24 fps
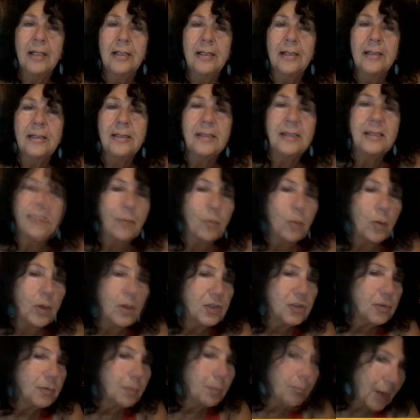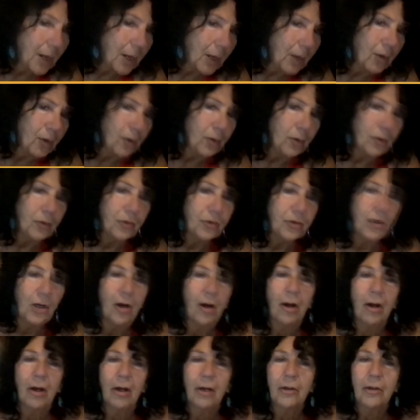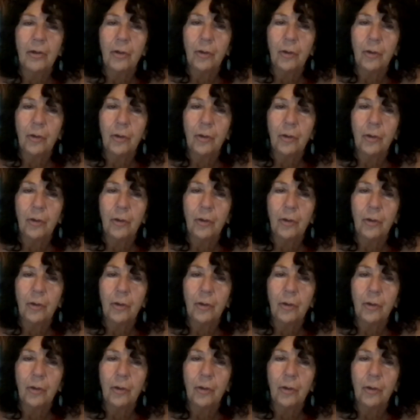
someone's boat or